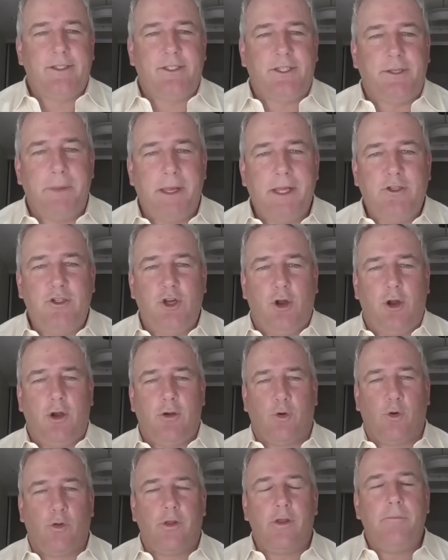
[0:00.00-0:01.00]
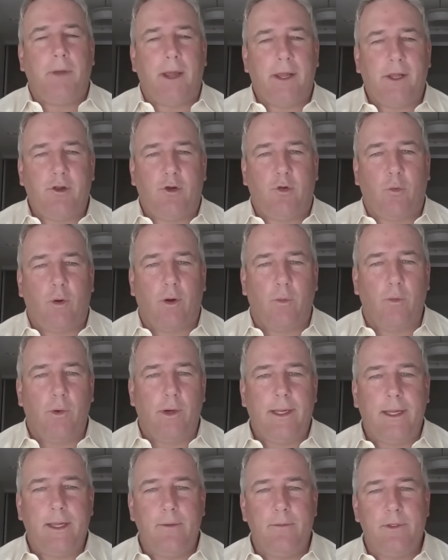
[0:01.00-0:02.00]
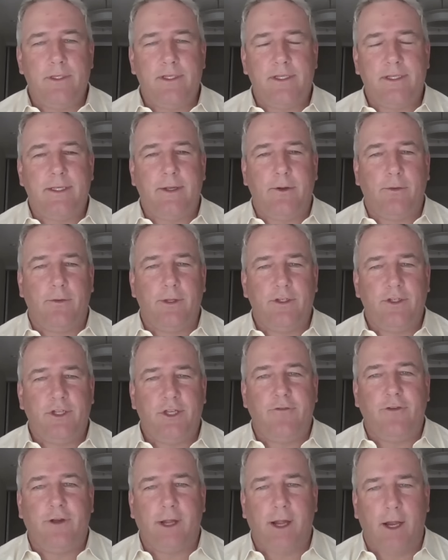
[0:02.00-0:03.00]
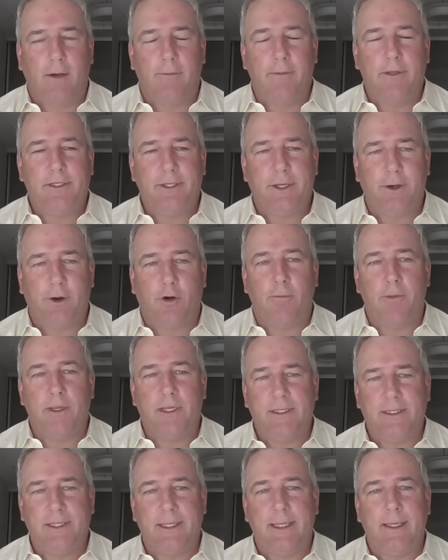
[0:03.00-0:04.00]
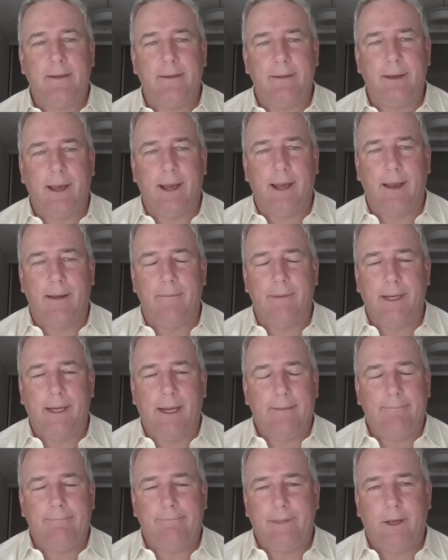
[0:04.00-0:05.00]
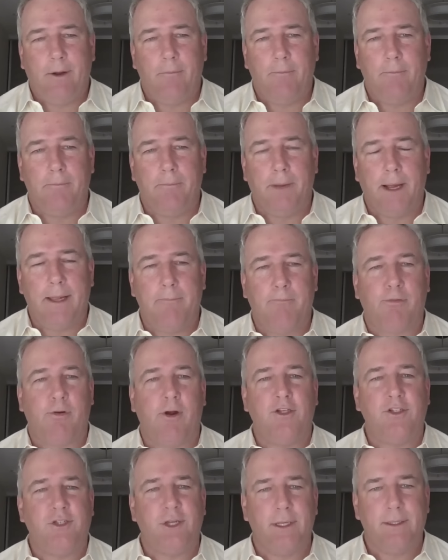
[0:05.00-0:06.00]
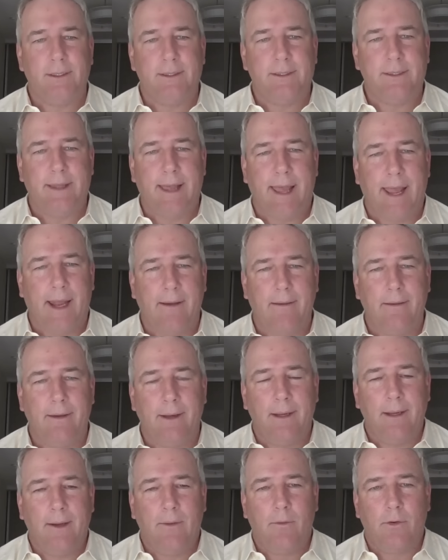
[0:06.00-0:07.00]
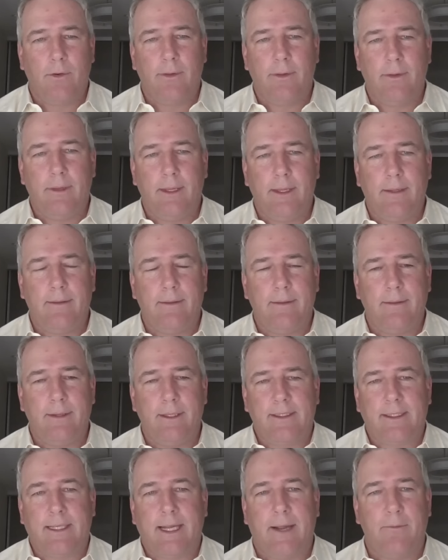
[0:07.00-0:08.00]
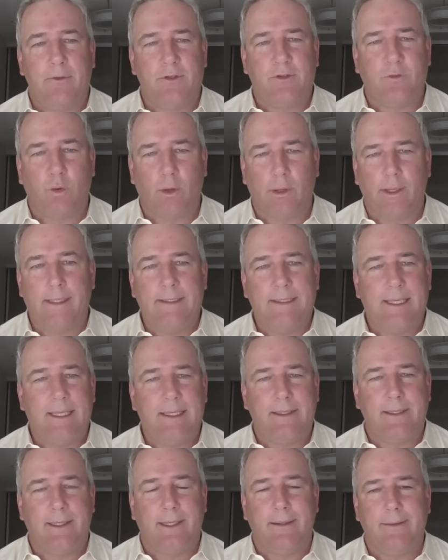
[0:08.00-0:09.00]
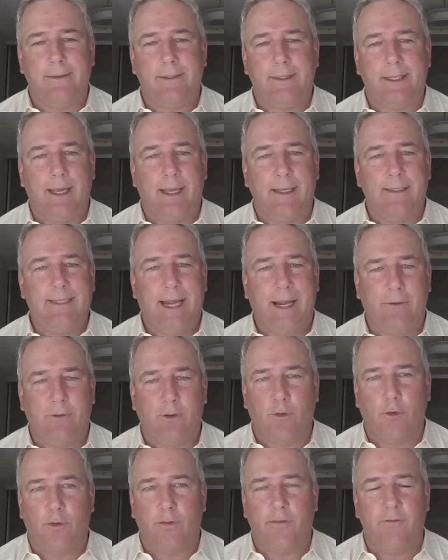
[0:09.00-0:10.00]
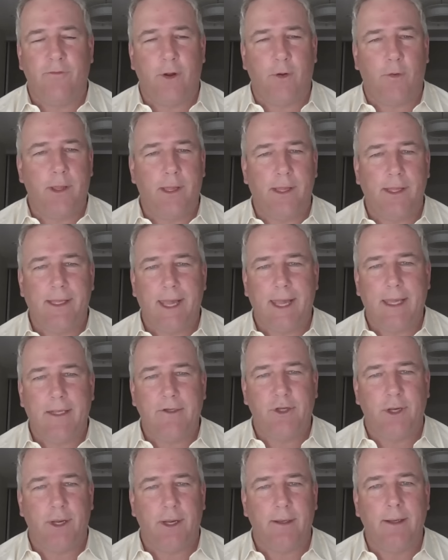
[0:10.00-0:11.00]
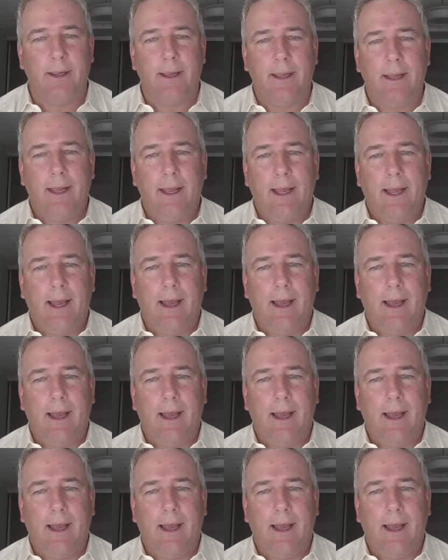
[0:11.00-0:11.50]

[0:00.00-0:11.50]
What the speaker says: chance to meet John early in my career when he was still the chief economist at RBC. And my impressions then were that this guy was really decent, down to earth, very engaging.